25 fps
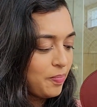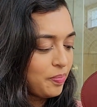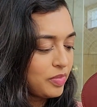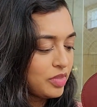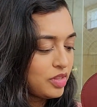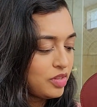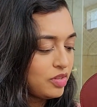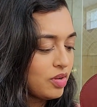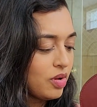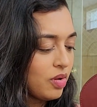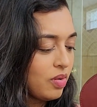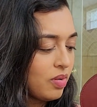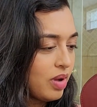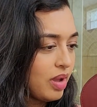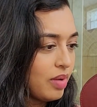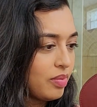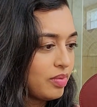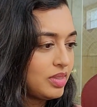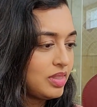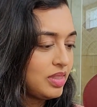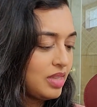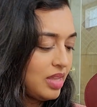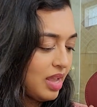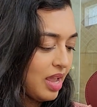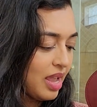So I
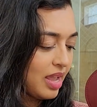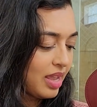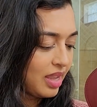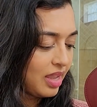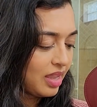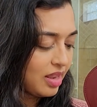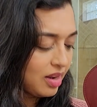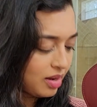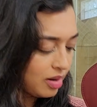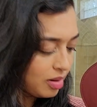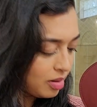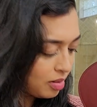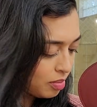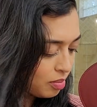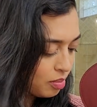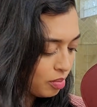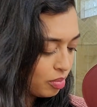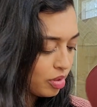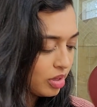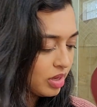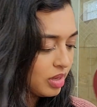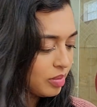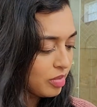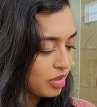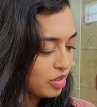would say I can
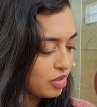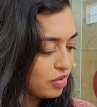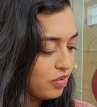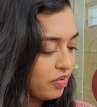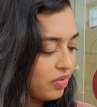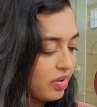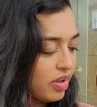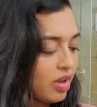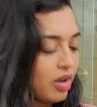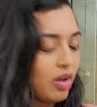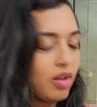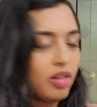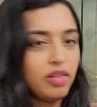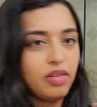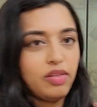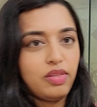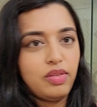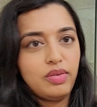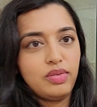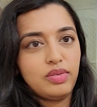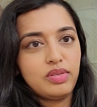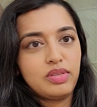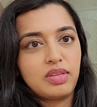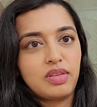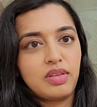pretty much fit all of
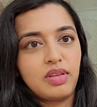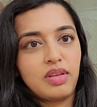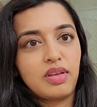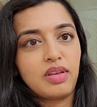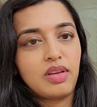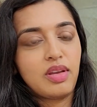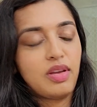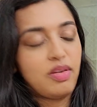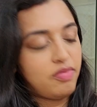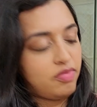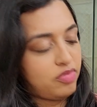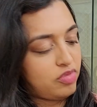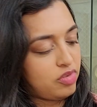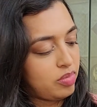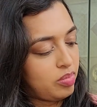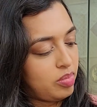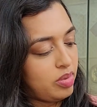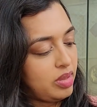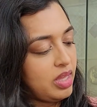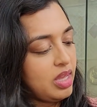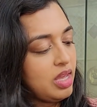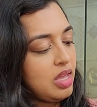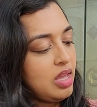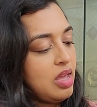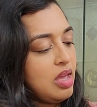those
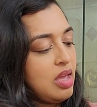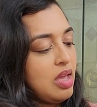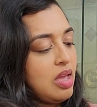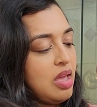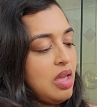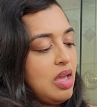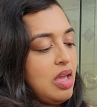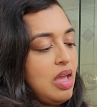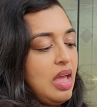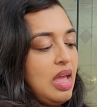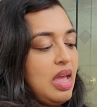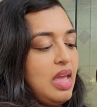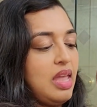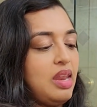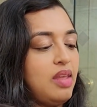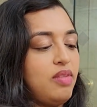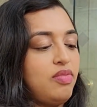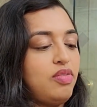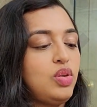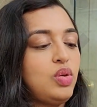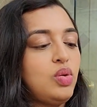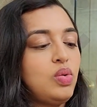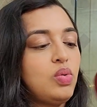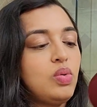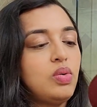comfortably. And
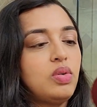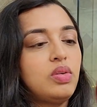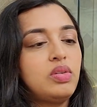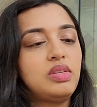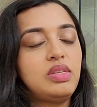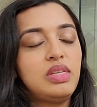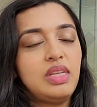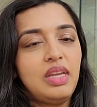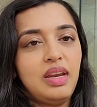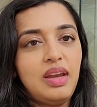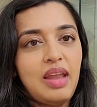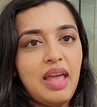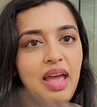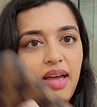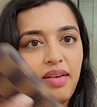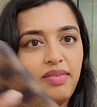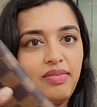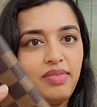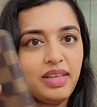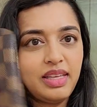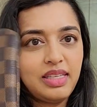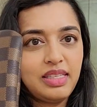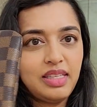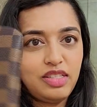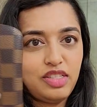if you didn't have
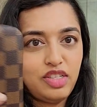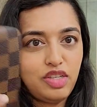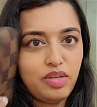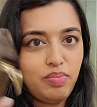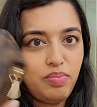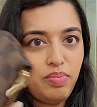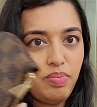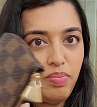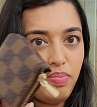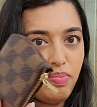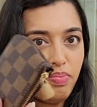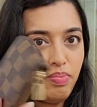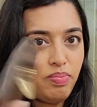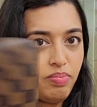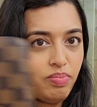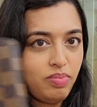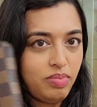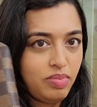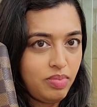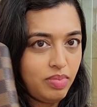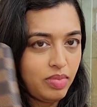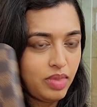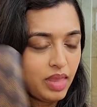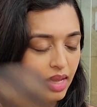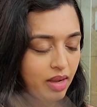like such a
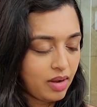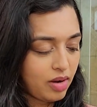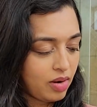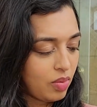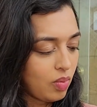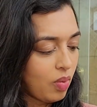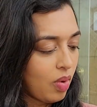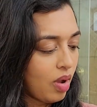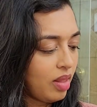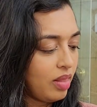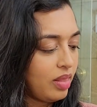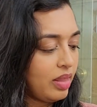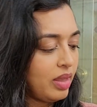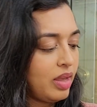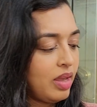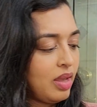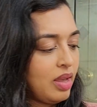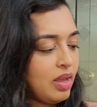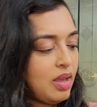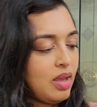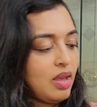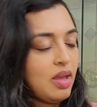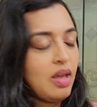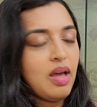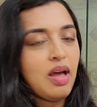thicker wallet,
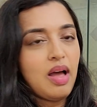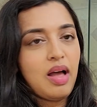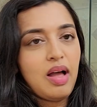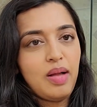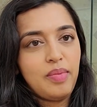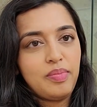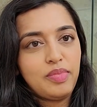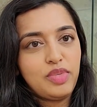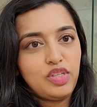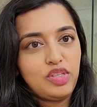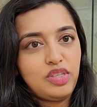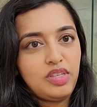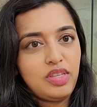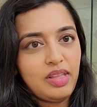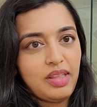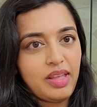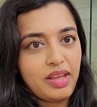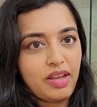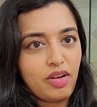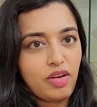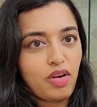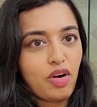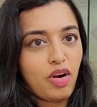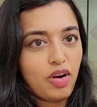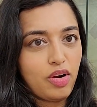just like
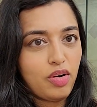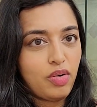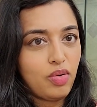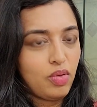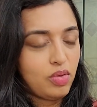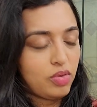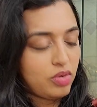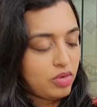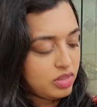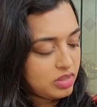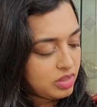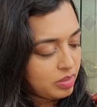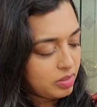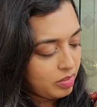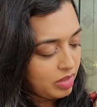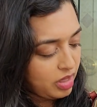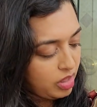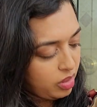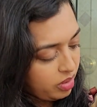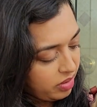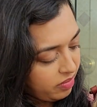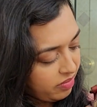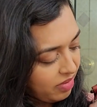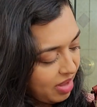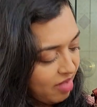a card holder or something, you
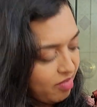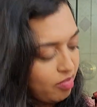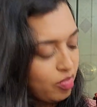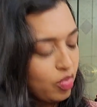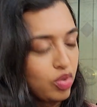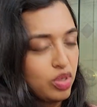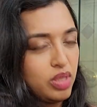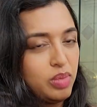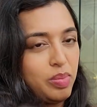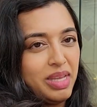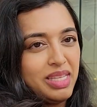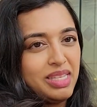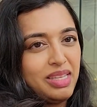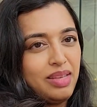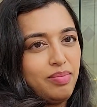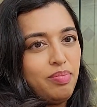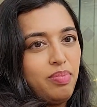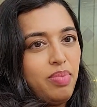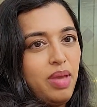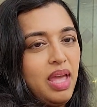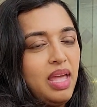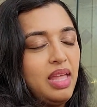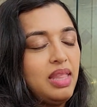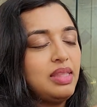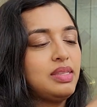even have more space on
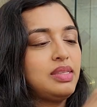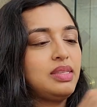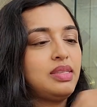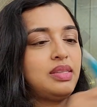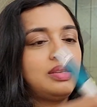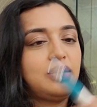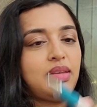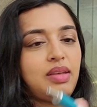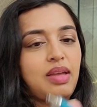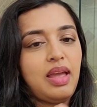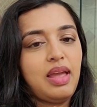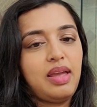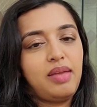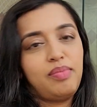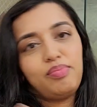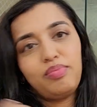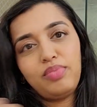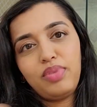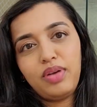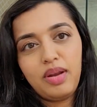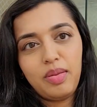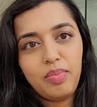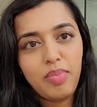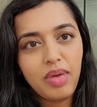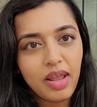the pens. I
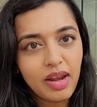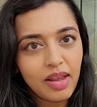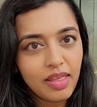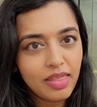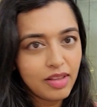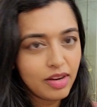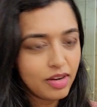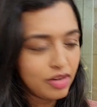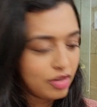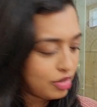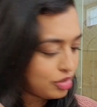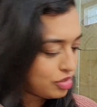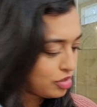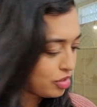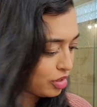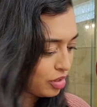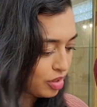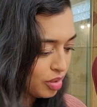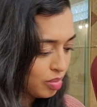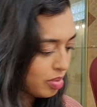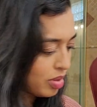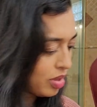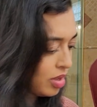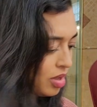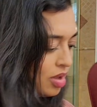put a pen in there to show
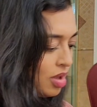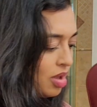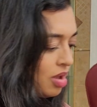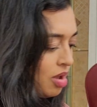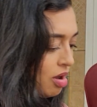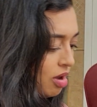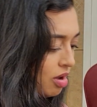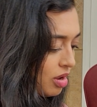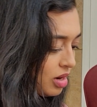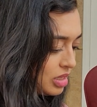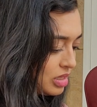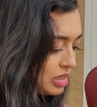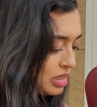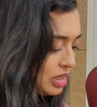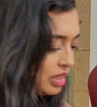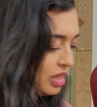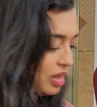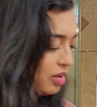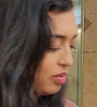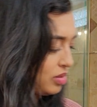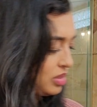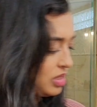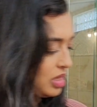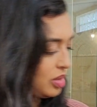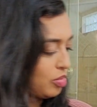you, but
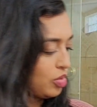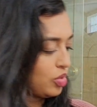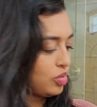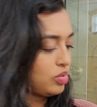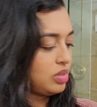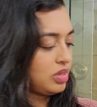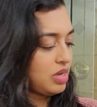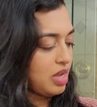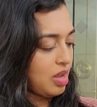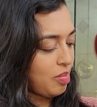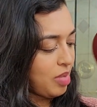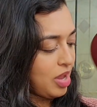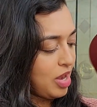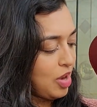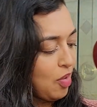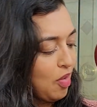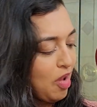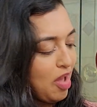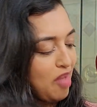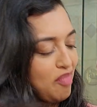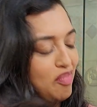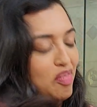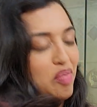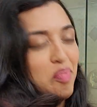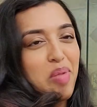honestly, I would say most of the time I don't
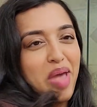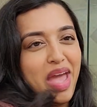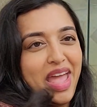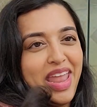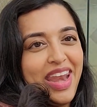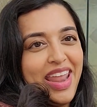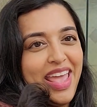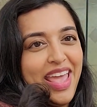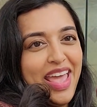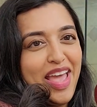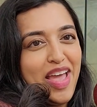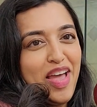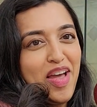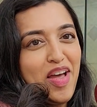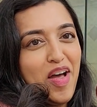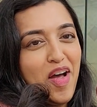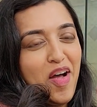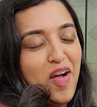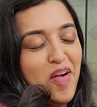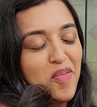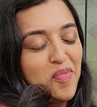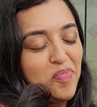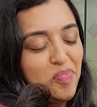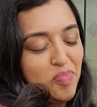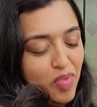have a
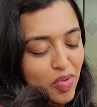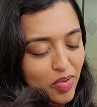pen.